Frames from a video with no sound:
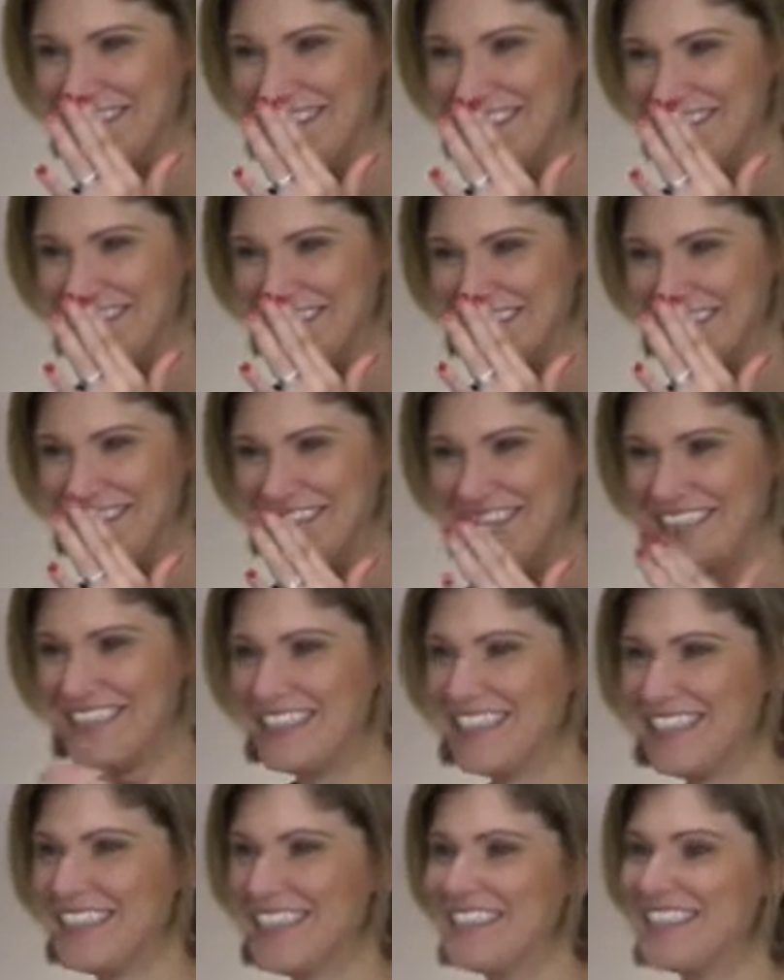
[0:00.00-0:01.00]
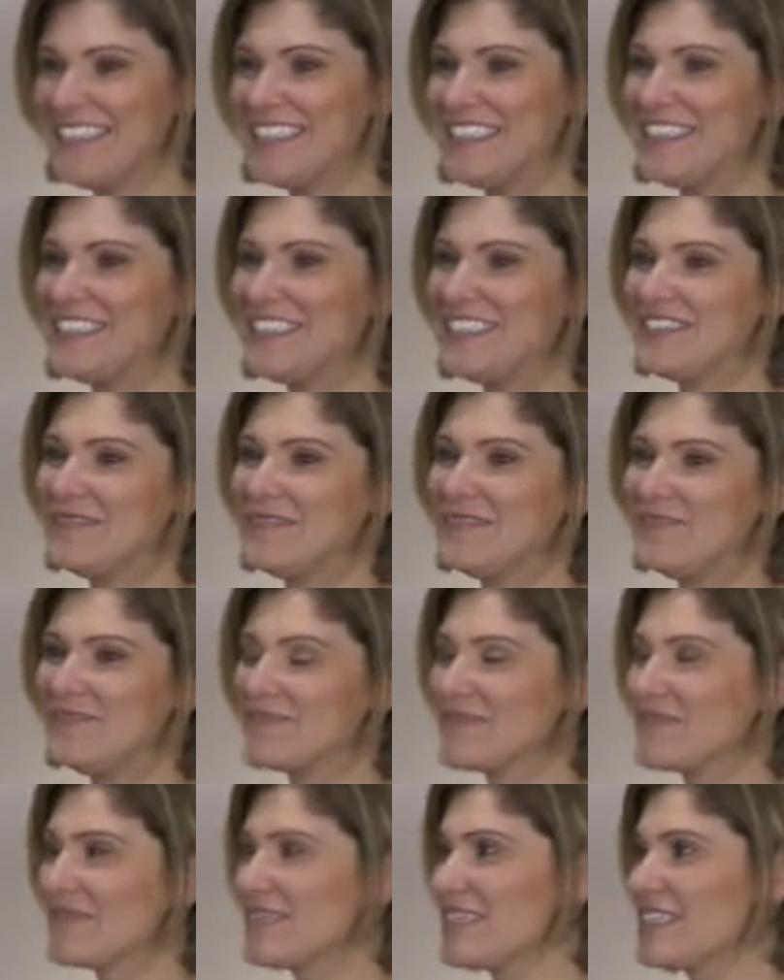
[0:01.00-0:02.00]

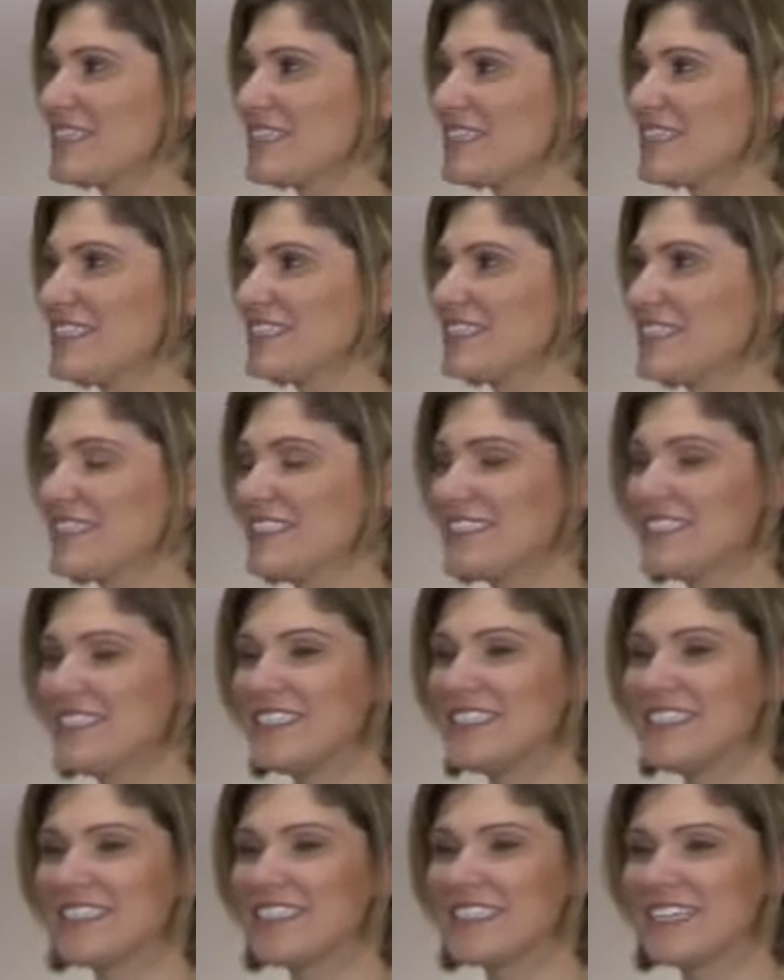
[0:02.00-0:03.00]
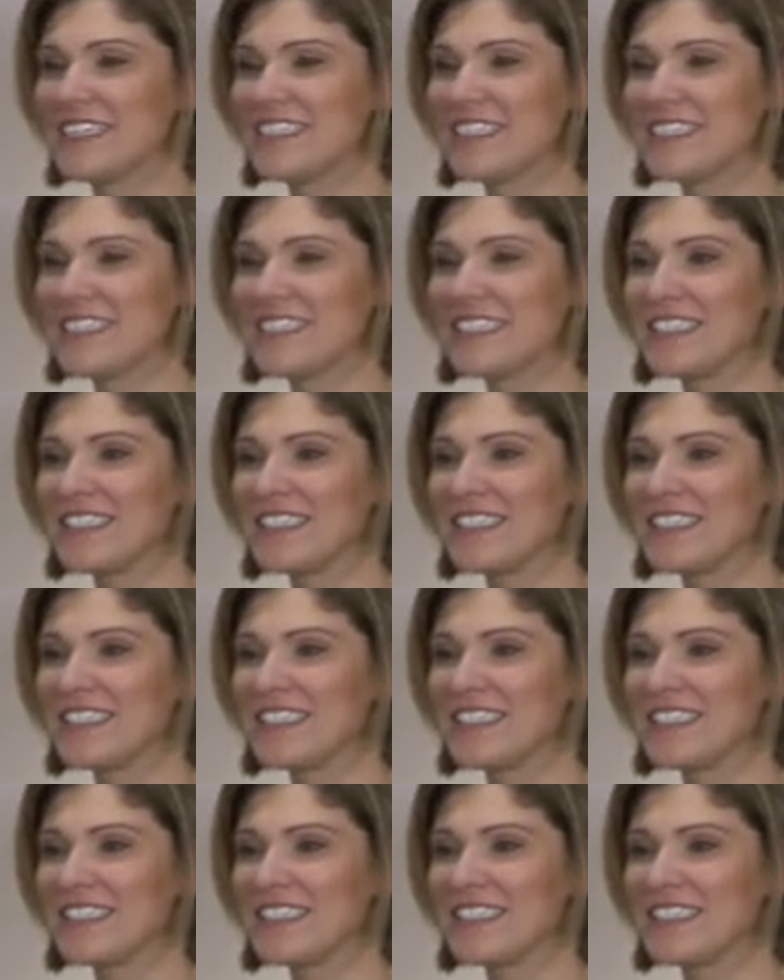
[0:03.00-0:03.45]
(silent)